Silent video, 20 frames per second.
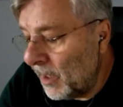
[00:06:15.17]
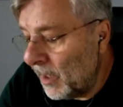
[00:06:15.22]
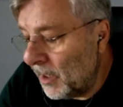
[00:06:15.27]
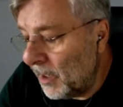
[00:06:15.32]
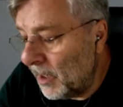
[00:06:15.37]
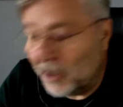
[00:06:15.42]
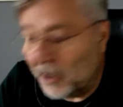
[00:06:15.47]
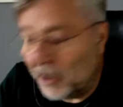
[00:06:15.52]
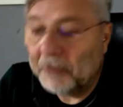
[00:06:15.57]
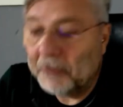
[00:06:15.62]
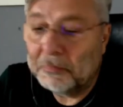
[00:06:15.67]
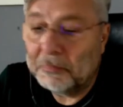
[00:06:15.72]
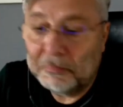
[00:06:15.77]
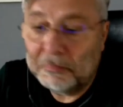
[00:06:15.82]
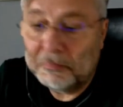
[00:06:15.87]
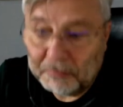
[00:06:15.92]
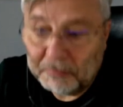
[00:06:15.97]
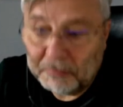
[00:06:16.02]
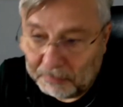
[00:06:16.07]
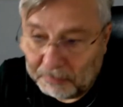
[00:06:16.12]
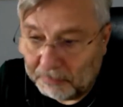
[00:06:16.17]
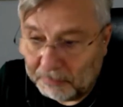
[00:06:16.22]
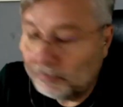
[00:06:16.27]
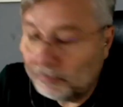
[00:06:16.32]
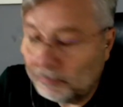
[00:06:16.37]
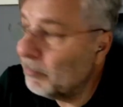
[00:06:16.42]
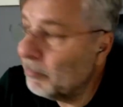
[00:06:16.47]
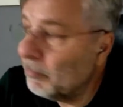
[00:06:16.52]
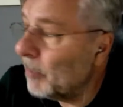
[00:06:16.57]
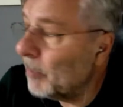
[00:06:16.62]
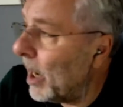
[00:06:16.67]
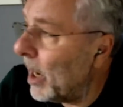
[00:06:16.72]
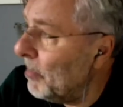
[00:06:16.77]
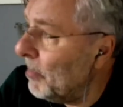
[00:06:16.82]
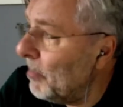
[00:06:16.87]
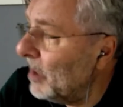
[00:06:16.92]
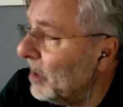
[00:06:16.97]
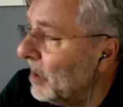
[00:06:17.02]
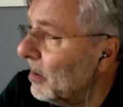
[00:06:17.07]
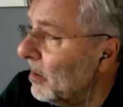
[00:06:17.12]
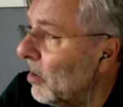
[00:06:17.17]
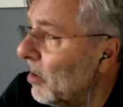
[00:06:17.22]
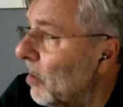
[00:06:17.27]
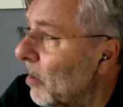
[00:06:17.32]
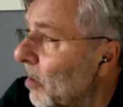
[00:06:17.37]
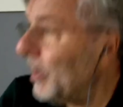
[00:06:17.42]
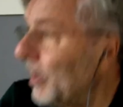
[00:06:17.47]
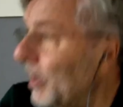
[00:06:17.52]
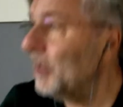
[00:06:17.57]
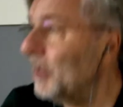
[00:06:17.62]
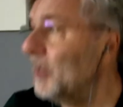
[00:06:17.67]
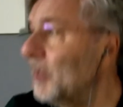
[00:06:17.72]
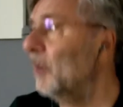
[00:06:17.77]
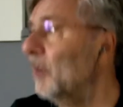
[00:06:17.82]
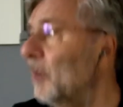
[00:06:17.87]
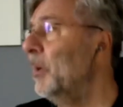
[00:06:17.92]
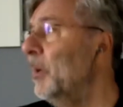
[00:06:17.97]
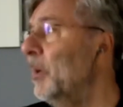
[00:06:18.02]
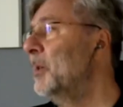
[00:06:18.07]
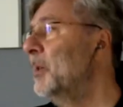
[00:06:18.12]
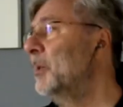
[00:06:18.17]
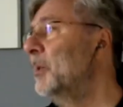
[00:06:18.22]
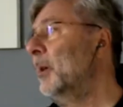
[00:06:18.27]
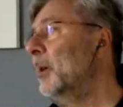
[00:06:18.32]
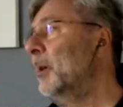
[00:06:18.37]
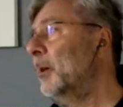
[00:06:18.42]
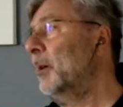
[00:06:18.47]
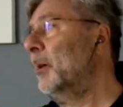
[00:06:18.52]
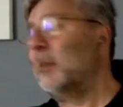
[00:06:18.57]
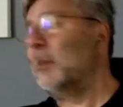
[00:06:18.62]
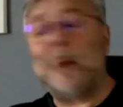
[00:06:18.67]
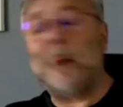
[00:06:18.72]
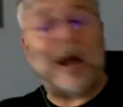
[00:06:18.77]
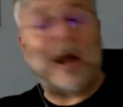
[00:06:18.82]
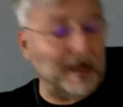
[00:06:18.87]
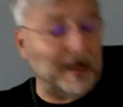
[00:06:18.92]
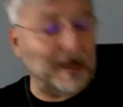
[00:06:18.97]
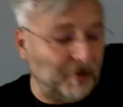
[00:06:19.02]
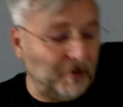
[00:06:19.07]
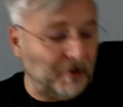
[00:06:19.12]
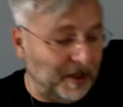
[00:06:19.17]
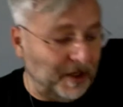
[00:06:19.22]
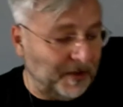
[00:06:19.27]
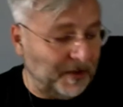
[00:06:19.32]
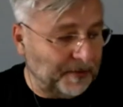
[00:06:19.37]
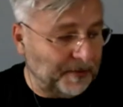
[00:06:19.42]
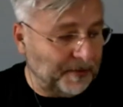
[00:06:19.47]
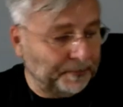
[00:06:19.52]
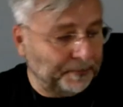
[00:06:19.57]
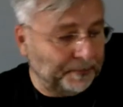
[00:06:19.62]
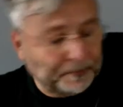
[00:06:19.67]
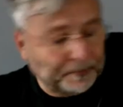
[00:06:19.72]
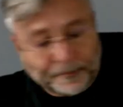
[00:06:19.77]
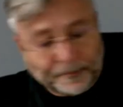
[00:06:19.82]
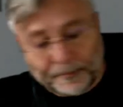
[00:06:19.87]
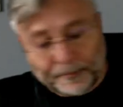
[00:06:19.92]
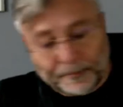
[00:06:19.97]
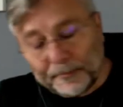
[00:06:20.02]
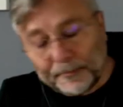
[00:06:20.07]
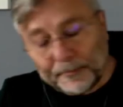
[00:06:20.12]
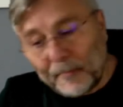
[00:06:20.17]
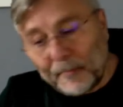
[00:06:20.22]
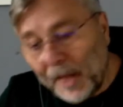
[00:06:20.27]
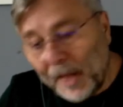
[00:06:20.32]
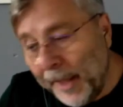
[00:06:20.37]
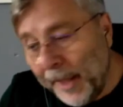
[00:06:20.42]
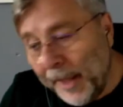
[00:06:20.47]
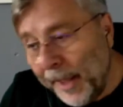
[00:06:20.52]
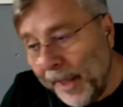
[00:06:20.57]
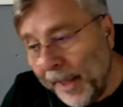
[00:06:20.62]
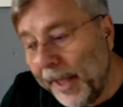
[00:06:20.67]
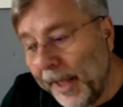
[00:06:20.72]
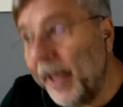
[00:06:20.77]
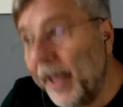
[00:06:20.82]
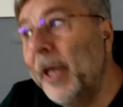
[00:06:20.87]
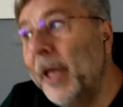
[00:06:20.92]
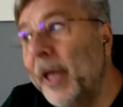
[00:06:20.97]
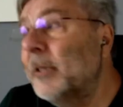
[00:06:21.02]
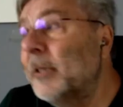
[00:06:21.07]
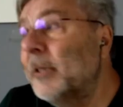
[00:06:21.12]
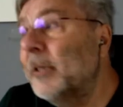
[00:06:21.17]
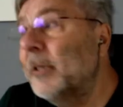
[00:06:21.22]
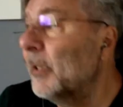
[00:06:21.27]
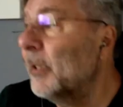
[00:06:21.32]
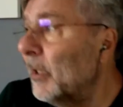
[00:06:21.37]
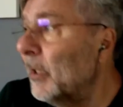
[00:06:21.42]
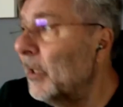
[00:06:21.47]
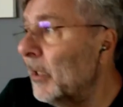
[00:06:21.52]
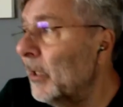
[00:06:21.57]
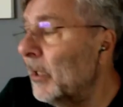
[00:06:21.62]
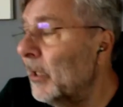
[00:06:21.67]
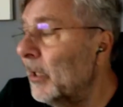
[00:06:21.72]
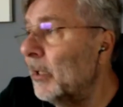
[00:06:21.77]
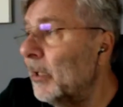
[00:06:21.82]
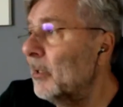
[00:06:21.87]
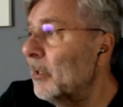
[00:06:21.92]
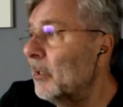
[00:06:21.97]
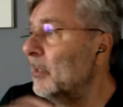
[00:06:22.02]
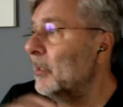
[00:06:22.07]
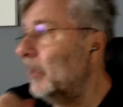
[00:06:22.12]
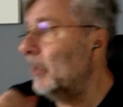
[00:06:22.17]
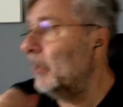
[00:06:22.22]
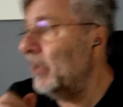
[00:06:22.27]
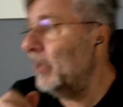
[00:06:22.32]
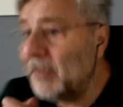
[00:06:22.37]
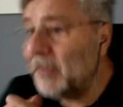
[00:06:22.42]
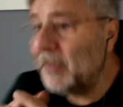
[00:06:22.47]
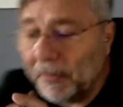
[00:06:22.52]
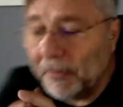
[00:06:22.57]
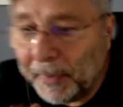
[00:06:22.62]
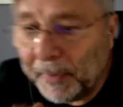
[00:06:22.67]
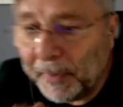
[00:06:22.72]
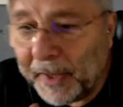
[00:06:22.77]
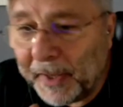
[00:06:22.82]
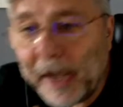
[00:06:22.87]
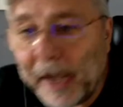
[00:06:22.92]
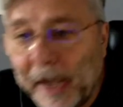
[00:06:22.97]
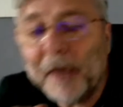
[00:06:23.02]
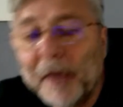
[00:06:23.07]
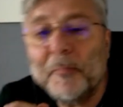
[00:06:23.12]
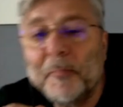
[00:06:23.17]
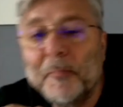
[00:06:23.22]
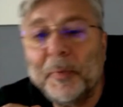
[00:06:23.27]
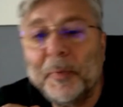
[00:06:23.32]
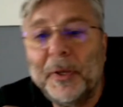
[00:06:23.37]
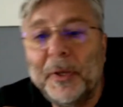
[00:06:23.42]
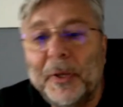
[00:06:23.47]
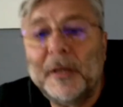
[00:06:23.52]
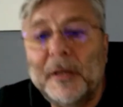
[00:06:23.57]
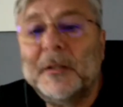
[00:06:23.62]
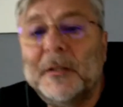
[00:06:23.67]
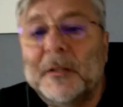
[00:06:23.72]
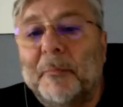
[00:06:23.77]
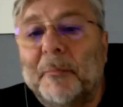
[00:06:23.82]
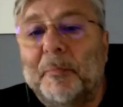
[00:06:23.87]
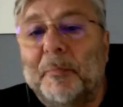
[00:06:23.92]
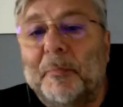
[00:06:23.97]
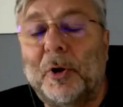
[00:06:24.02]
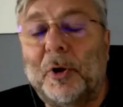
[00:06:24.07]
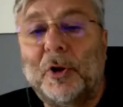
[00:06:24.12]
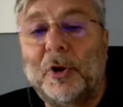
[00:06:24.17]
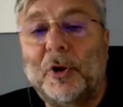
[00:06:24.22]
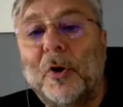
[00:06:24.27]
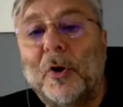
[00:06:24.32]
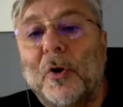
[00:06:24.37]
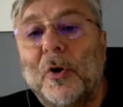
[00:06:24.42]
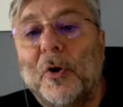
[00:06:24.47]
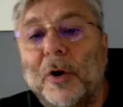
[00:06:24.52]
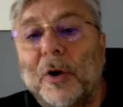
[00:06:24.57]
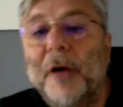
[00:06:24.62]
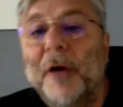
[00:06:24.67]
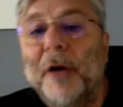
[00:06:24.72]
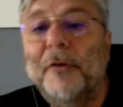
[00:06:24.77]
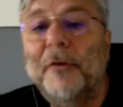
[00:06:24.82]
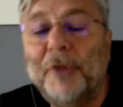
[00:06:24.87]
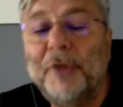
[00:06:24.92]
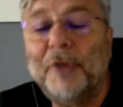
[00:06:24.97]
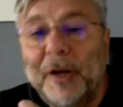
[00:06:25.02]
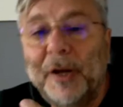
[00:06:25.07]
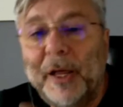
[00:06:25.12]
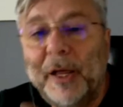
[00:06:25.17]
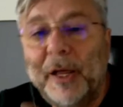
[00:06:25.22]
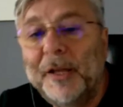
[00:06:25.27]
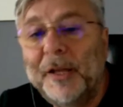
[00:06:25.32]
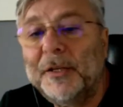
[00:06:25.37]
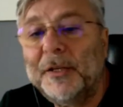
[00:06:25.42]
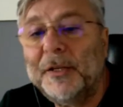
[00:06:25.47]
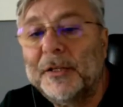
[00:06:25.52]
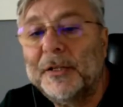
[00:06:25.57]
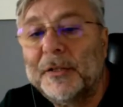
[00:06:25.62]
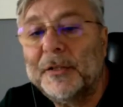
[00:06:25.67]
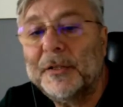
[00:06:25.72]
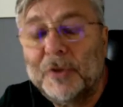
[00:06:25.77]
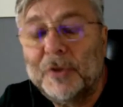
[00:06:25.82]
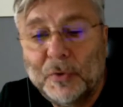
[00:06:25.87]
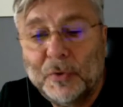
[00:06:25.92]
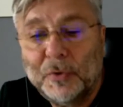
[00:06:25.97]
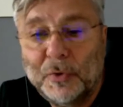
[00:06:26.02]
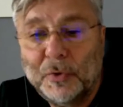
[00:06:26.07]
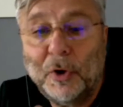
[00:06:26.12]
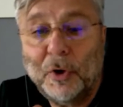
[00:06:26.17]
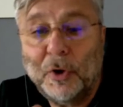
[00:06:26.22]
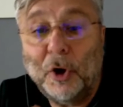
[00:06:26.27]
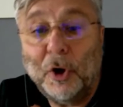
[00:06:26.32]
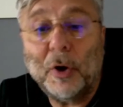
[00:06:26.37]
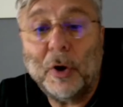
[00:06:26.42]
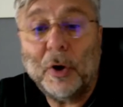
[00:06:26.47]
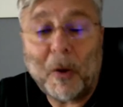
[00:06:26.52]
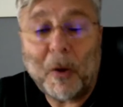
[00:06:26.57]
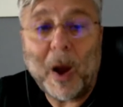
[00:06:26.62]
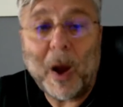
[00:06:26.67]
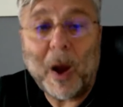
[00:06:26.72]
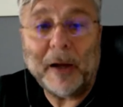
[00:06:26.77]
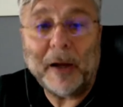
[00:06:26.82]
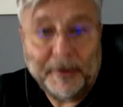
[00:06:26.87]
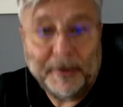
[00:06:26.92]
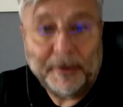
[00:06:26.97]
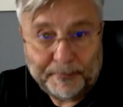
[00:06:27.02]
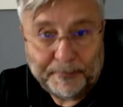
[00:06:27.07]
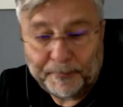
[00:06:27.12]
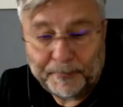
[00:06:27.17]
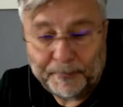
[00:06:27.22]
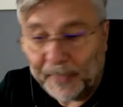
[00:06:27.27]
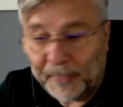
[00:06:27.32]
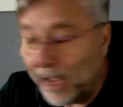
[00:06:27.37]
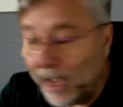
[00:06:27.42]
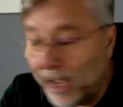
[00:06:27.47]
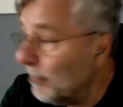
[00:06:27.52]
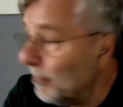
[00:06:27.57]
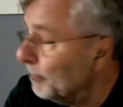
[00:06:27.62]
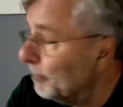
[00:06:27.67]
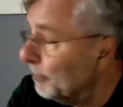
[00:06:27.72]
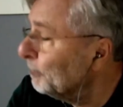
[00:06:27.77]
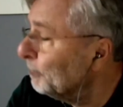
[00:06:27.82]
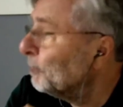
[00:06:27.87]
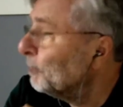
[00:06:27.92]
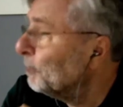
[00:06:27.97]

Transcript: I made the comparison with the MAC address. And the TCP IP is a protocol related to LoRaWAN. Yeah.